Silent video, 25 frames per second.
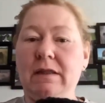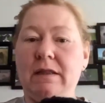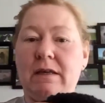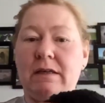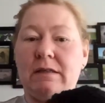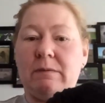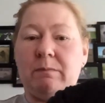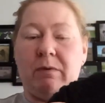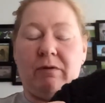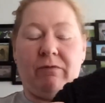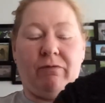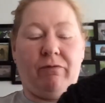
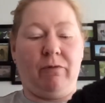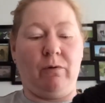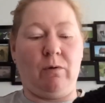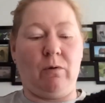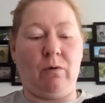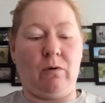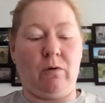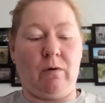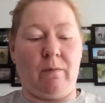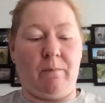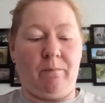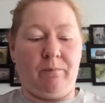this
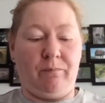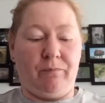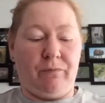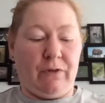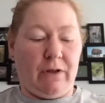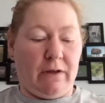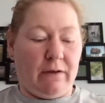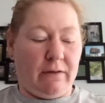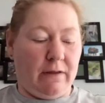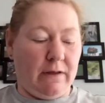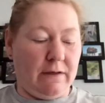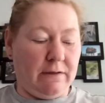before.
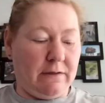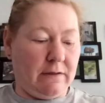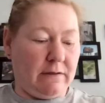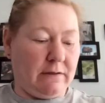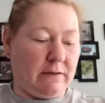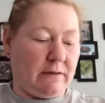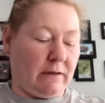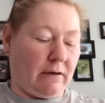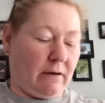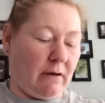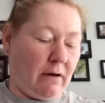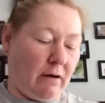This
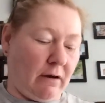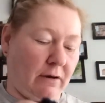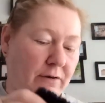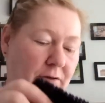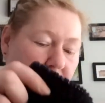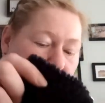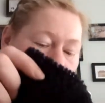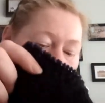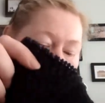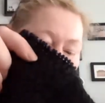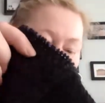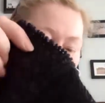is the
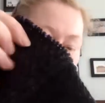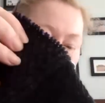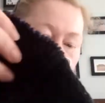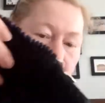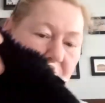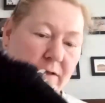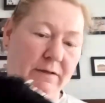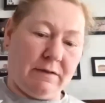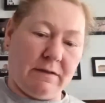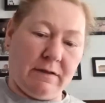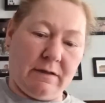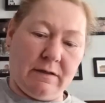cardigan.
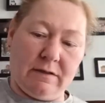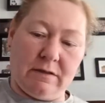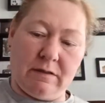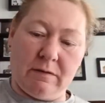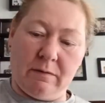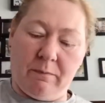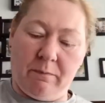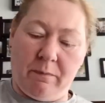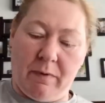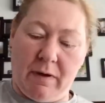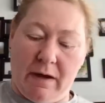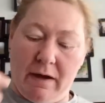This is
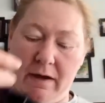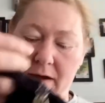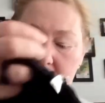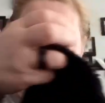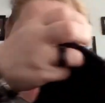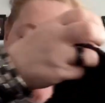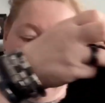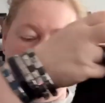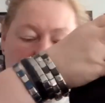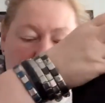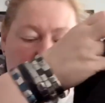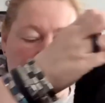
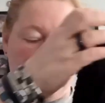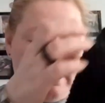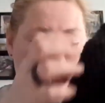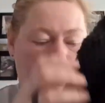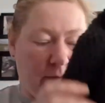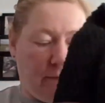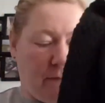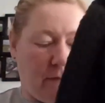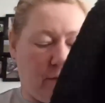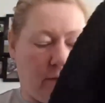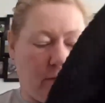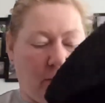by Knits
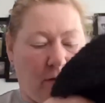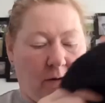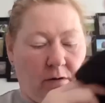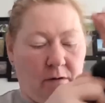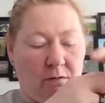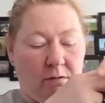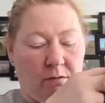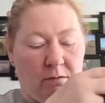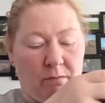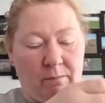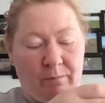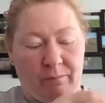for
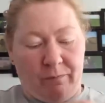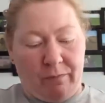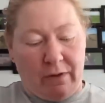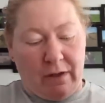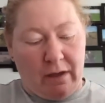Soul.